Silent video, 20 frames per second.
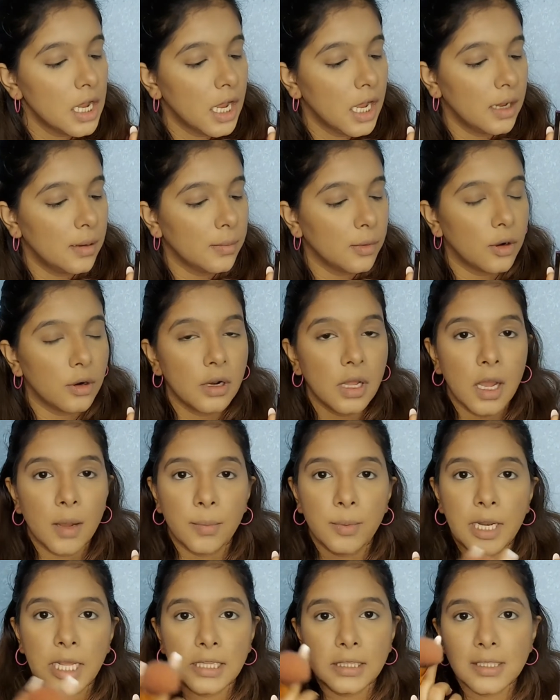I'm gonna
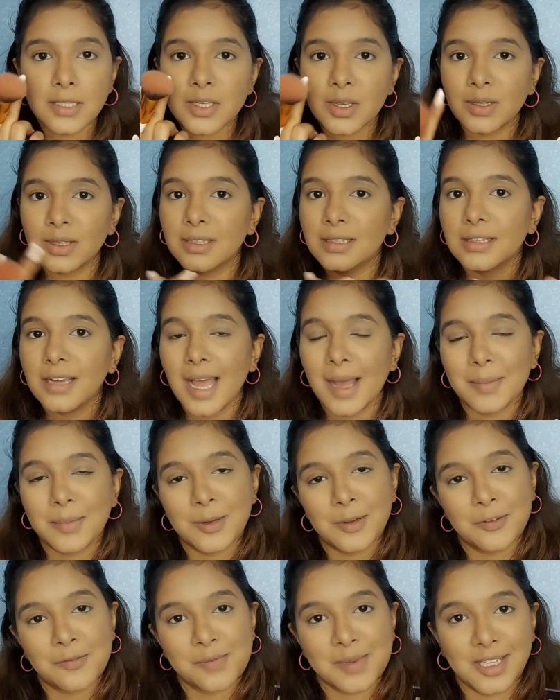apply this on the
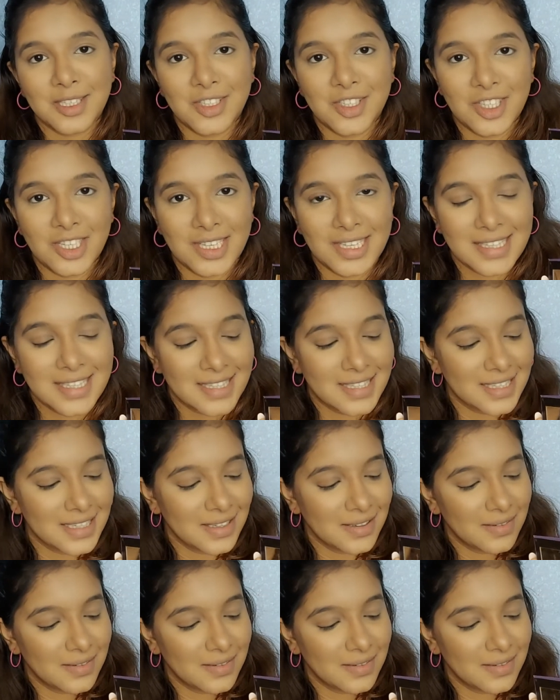apple of my cheeks.